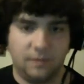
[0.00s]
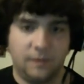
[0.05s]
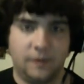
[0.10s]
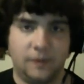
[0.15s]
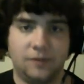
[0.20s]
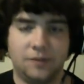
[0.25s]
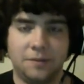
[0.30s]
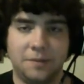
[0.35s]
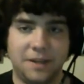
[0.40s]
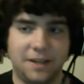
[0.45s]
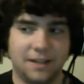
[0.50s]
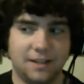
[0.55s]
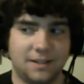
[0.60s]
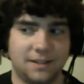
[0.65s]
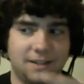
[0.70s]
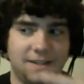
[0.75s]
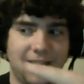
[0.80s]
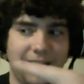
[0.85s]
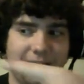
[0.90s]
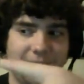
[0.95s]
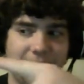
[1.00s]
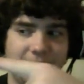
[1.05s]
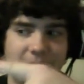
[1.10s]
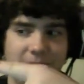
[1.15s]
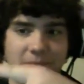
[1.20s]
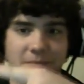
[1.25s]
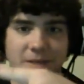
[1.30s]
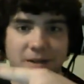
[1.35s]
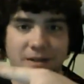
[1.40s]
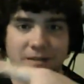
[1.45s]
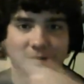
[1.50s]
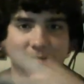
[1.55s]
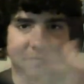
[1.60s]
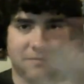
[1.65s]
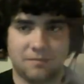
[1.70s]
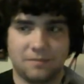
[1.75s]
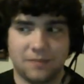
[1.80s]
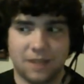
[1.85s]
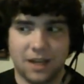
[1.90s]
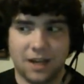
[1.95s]
For me, it's that way, but
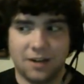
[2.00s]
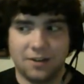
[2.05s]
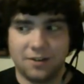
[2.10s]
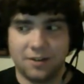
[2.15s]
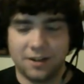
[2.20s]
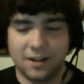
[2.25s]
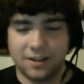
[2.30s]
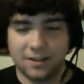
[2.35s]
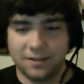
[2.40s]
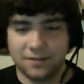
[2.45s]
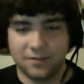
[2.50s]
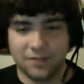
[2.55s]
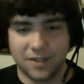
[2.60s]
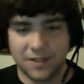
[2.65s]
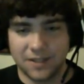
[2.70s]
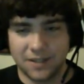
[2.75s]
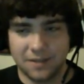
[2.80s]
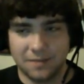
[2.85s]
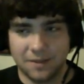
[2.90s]
I don't know how the face cam.